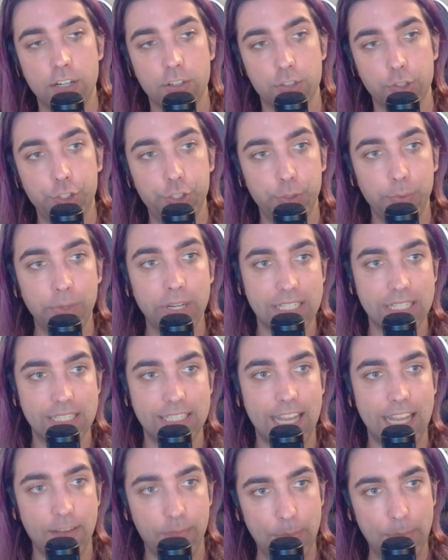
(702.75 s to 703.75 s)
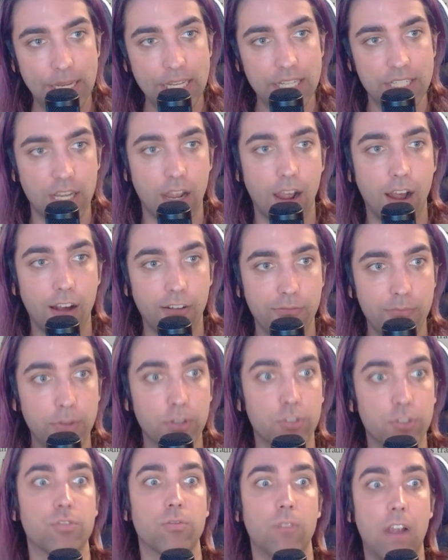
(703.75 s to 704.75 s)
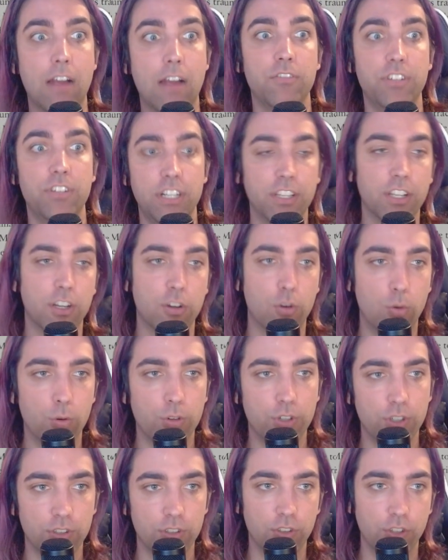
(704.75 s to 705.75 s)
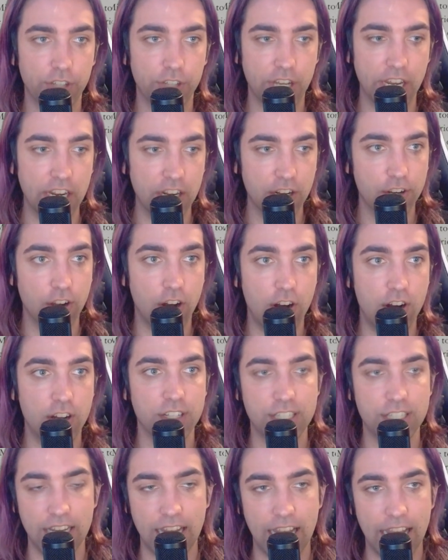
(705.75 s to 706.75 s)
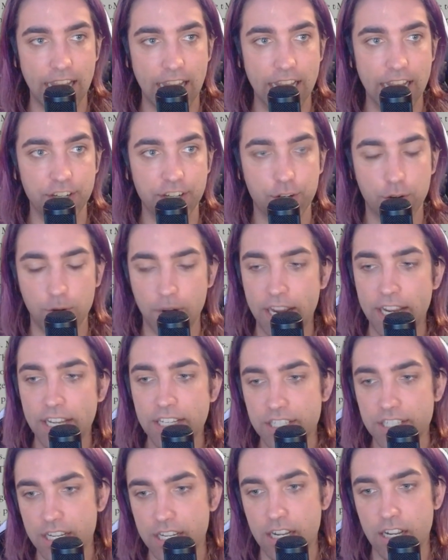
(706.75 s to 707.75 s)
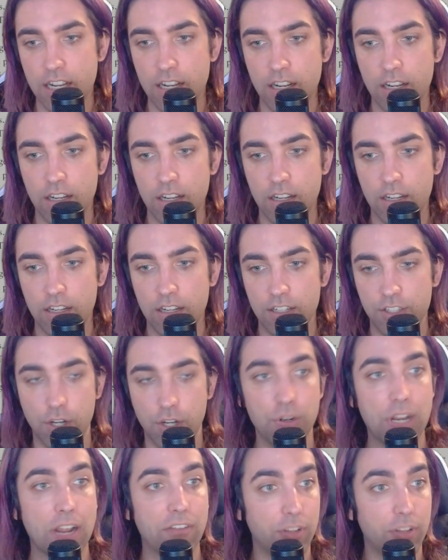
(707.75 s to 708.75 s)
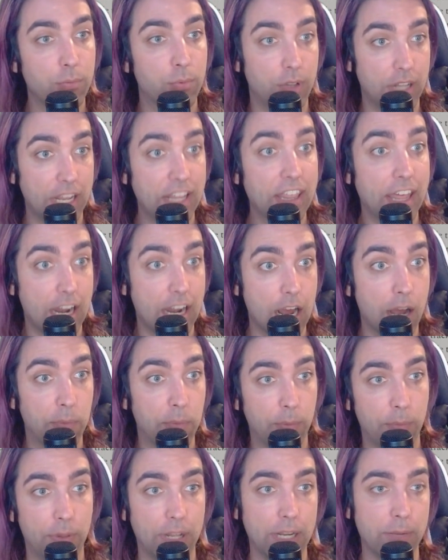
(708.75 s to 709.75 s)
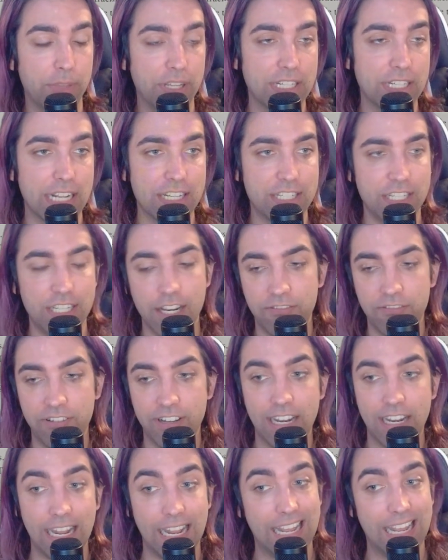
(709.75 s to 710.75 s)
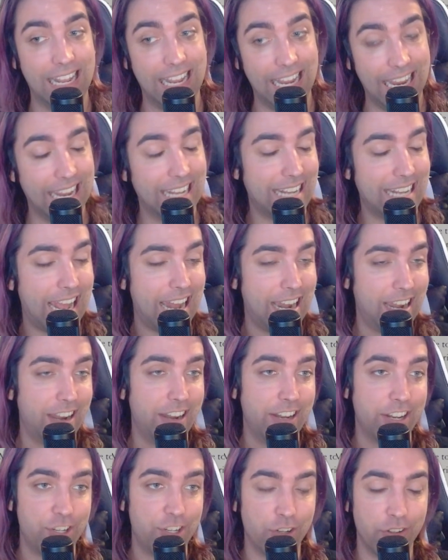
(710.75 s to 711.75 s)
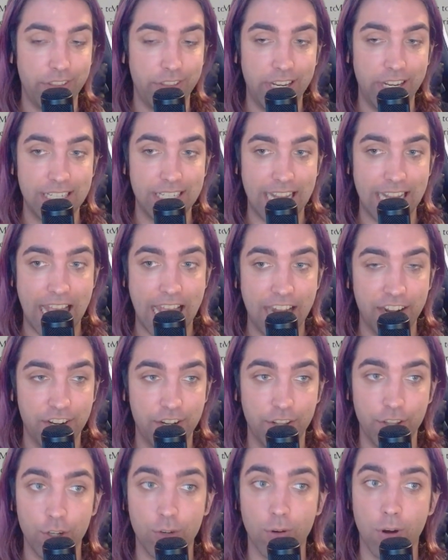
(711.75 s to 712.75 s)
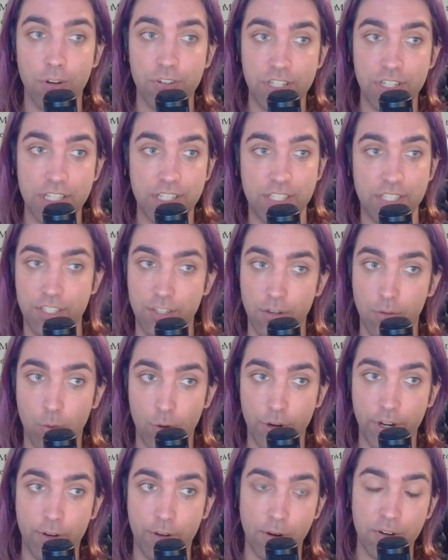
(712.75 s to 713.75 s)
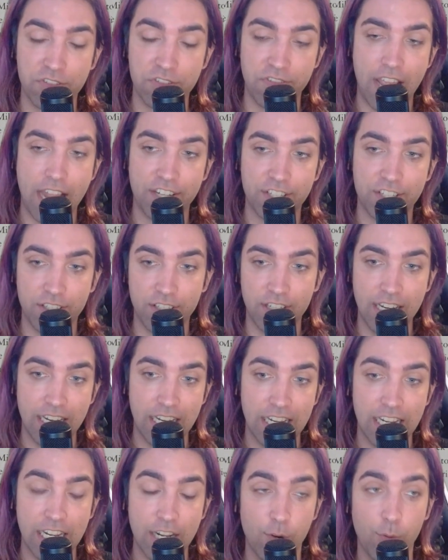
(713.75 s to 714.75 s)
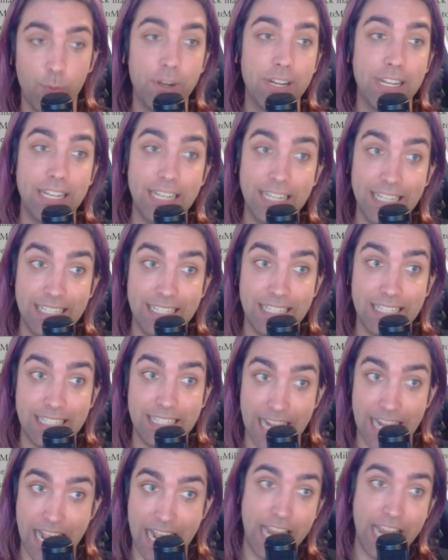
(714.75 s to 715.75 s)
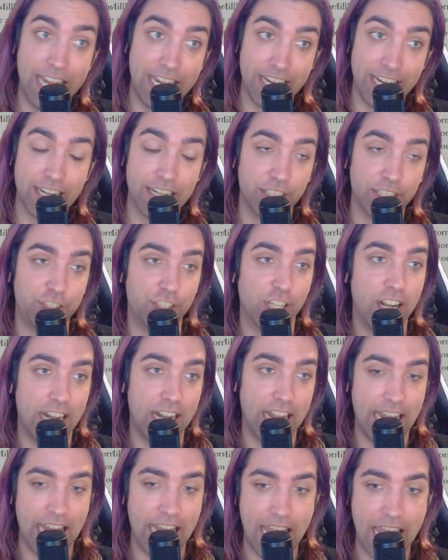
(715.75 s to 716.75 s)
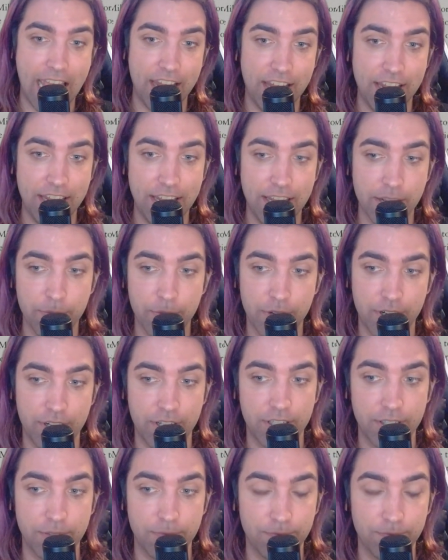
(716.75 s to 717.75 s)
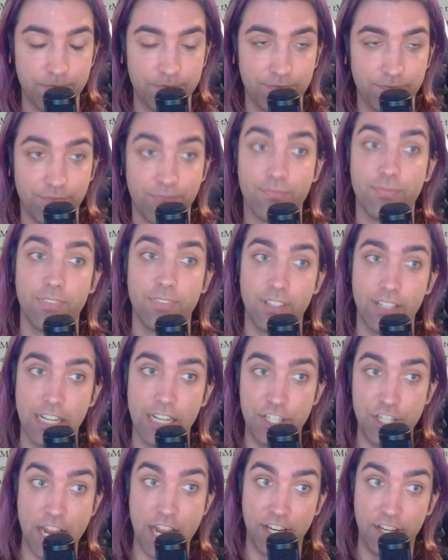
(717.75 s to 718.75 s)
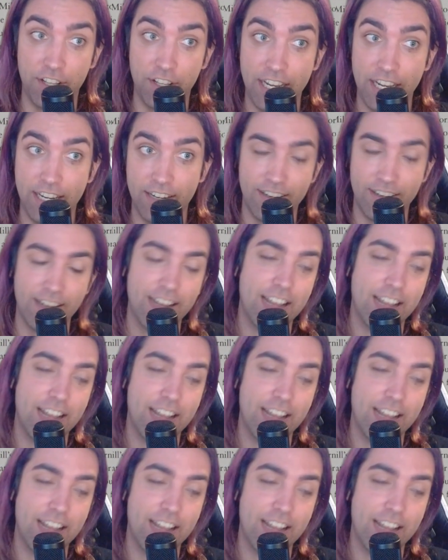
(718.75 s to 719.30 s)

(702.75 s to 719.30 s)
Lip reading: So it should be its set piece of Mills rounding the corner, looking gaunt and crazed. So definitely play that up, play up the intensity of it. And I added an additional thing to add into the grossness. So warning gross factor. When he died and got shot, I had him ejaculate.